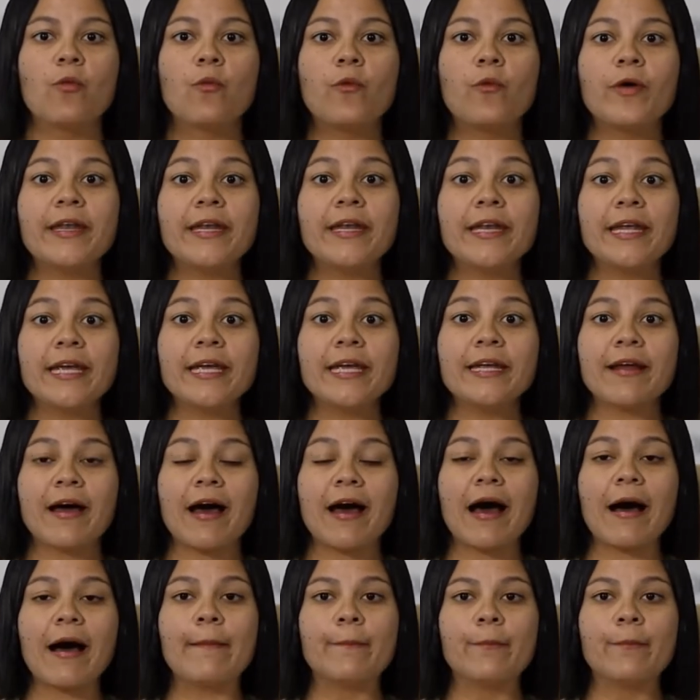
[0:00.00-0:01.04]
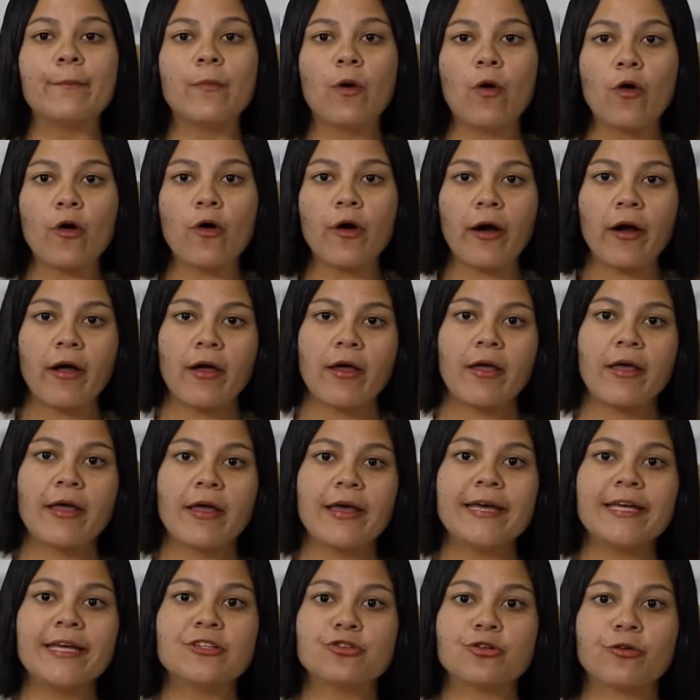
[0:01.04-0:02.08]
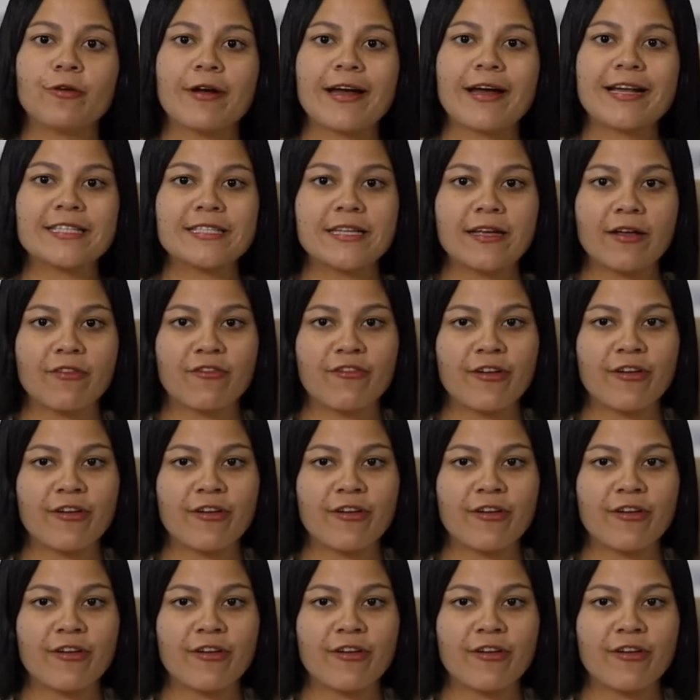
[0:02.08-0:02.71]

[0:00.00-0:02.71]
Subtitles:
We need a more interesting